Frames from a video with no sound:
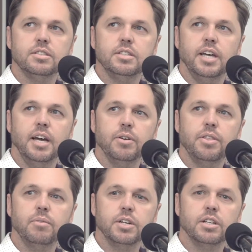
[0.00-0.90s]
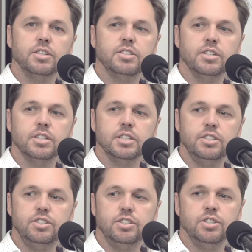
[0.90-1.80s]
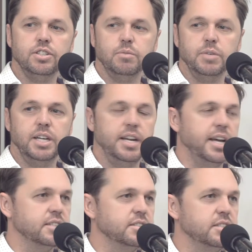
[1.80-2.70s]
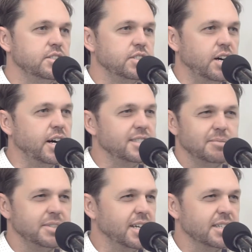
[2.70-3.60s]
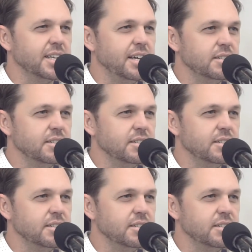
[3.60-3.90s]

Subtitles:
I think we closed early June and we announced in July, something like that.